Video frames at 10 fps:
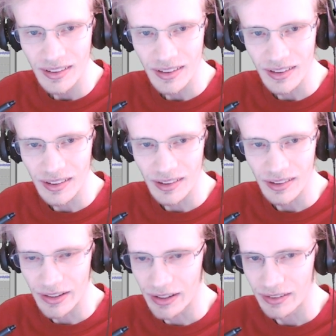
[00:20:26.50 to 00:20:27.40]

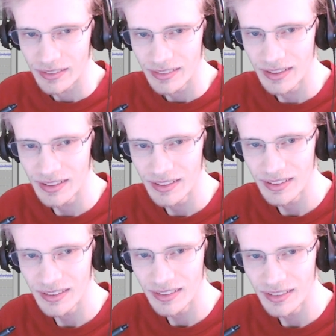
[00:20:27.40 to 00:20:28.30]
Yeah.
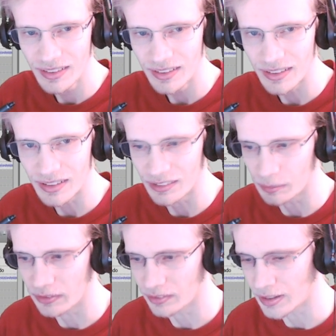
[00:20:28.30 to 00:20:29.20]
It's
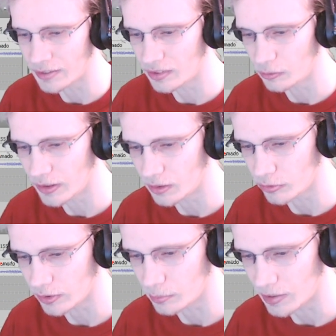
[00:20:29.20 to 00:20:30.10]
amazing. I did read it
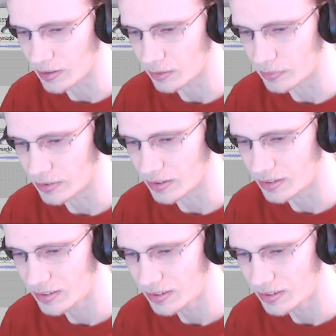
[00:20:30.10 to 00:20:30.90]
front to back, but